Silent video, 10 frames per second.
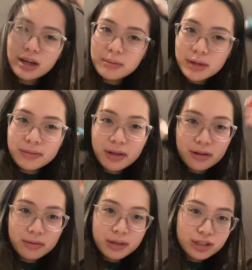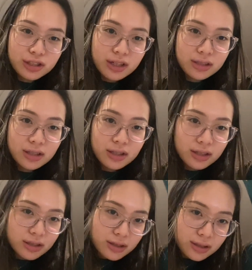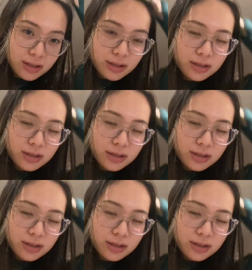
I blame that on my genetics.